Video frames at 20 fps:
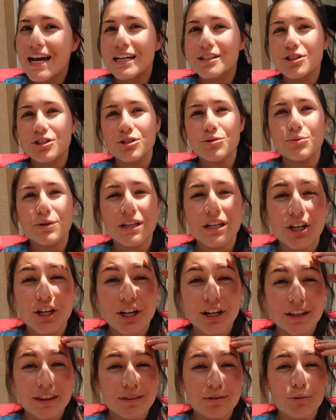It's also really
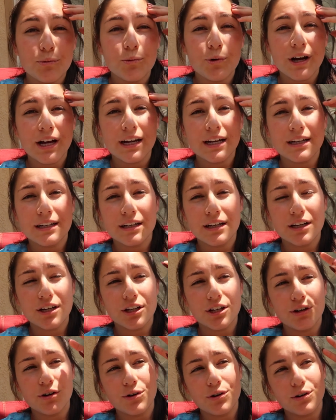good when
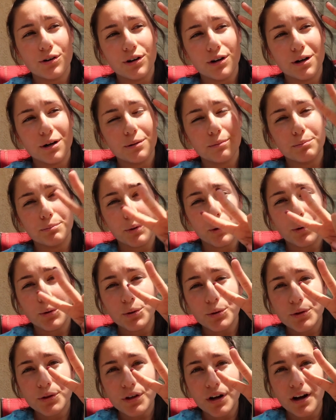you're
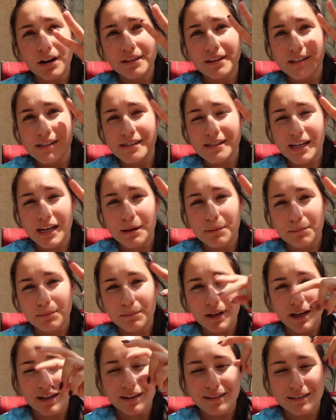both on the same
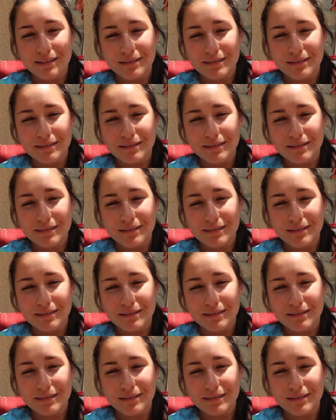like